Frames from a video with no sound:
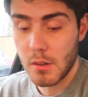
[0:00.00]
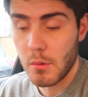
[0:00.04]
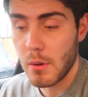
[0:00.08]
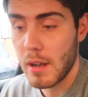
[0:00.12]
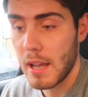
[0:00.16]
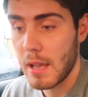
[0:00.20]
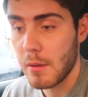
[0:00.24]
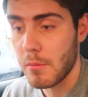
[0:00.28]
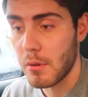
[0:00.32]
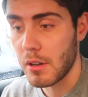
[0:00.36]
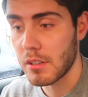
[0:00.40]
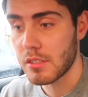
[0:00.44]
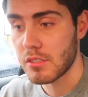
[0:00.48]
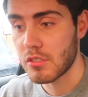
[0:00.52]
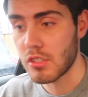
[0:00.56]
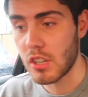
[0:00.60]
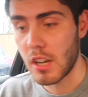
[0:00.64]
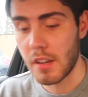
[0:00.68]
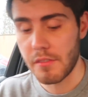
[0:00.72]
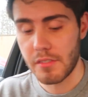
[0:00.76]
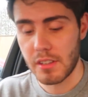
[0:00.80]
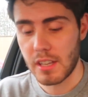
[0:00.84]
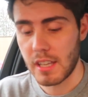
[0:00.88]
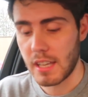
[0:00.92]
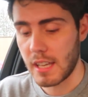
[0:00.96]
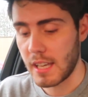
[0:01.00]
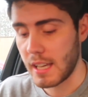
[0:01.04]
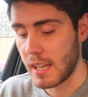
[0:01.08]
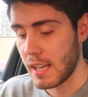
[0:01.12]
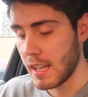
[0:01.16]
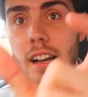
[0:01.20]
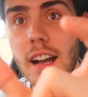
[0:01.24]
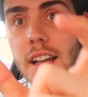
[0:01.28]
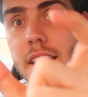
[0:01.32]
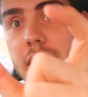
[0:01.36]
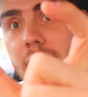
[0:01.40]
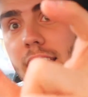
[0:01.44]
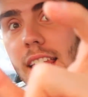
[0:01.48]
away whilst driving here.
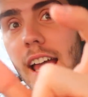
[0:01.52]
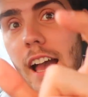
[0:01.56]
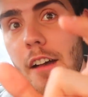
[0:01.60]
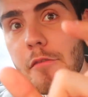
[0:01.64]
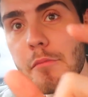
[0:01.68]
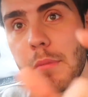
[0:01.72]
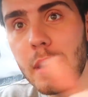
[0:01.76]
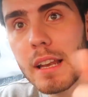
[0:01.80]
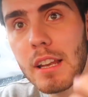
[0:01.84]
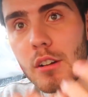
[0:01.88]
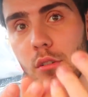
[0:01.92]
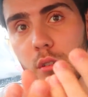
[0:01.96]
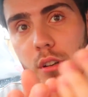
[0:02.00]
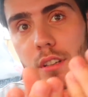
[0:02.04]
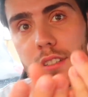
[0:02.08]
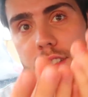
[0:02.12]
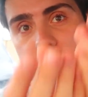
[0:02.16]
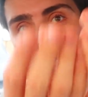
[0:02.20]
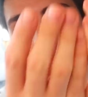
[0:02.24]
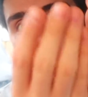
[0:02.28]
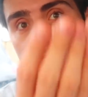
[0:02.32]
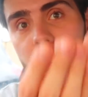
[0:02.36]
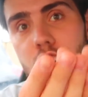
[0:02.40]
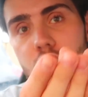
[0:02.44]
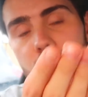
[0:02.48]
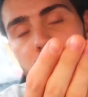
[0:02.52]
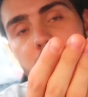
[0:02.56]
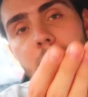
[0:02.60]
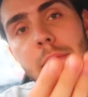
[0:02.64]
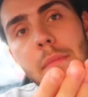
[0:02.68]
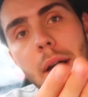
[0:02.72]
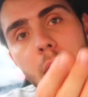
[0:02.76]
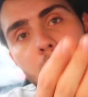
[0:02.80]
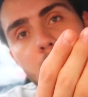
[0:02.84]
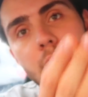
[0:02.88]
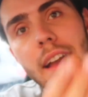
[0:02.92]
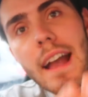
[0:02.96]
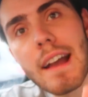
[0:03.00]
I didn't have my little suctiony
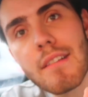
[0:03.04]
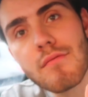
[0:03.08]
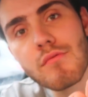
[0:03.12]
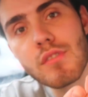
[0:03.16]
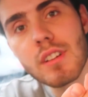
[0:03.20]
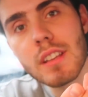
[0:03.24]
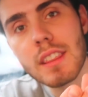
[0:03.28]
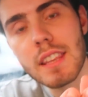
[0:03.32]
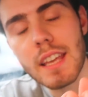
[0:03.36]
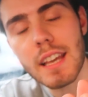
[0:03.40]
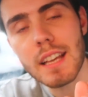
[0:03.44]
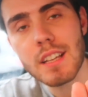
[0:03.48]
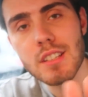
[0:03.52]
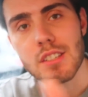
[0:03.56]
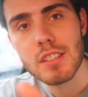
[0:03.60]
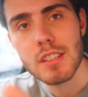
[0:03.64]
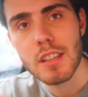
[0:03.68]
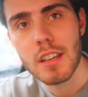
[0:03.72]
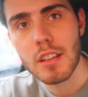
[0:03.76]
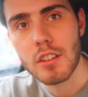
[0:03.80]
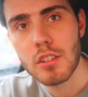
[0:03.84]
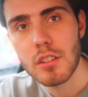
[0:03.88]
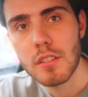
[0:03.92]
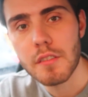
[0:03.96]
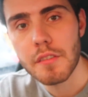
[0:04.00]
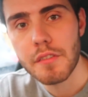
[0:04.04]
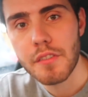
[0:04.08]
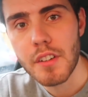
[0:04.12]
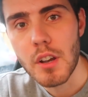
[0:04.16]
mount camera thing, so that I couldn't